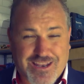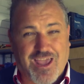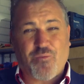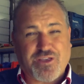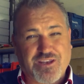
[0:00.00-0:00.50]
and
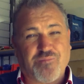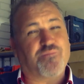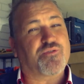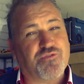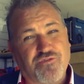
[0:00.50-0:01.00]
how we can
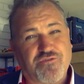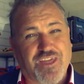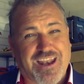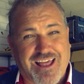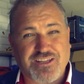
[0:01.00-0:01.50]
improve
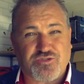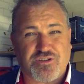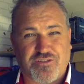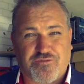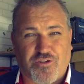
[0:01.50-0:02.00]
that
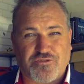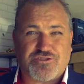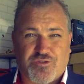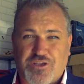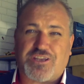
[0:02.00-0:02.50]
answering the phone
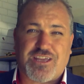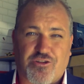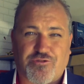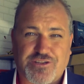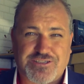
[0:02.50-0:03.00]
so we can
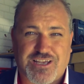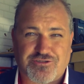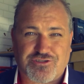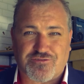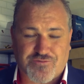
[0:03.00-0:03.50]
increase
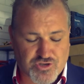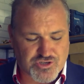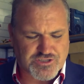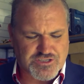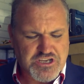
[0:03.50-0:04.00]
sales
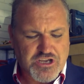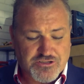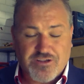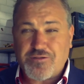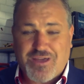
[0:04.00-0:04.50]
conversions.
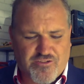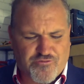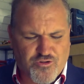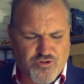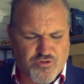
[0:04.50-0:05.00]
So I'm going to make a
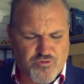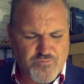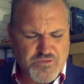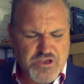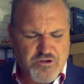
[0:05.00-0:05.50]
phone call
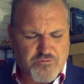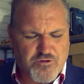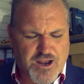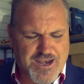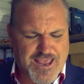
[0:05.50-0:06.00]

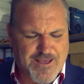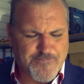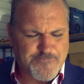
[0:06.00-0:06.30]
right now.